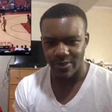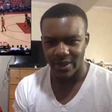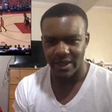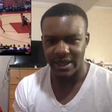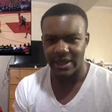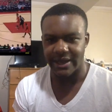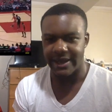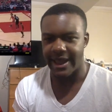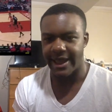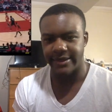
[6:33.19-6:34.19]
He like a
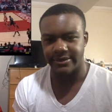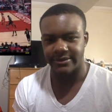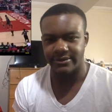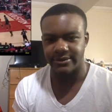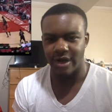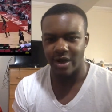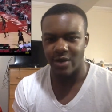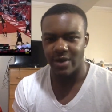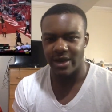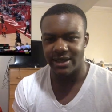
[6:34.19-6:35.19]
net.
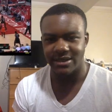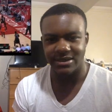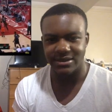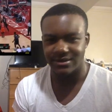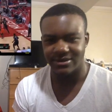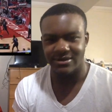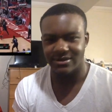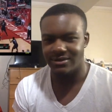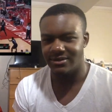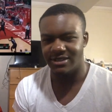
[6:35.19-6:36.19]
Always
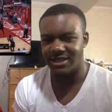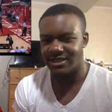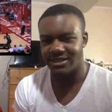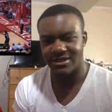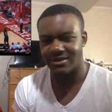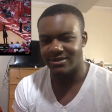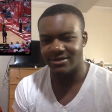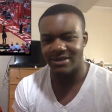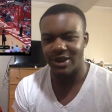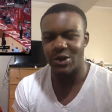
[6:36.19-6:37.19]
just
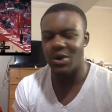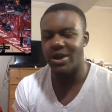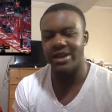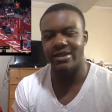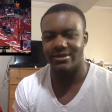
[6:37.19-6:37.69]
annoying.